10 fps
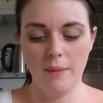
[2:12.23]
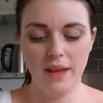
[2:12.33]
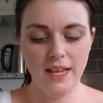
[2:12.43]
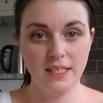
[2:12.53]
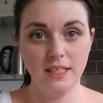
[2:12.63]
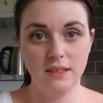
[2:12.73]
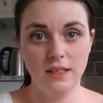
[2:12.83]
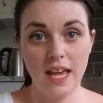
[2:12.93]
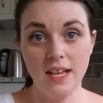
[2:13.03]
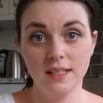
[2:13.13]
It
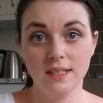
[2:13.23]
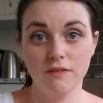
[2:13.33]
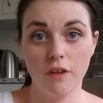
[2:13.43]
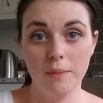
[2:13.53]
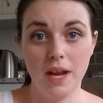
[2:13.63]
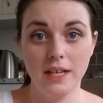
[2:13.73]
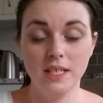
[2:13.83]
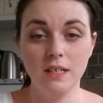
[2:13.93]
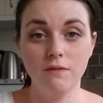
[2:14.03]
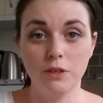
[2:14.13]
dates from
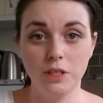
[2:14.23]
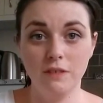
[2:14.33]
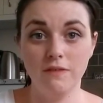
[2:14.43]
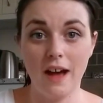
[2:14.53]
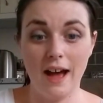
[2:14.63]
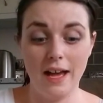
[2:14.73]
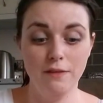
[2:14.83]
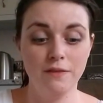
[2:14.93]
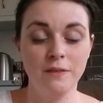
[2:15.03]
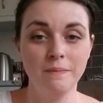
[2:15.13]

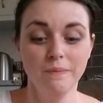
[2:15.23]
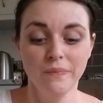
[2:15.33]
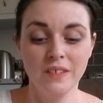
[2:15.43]
1945,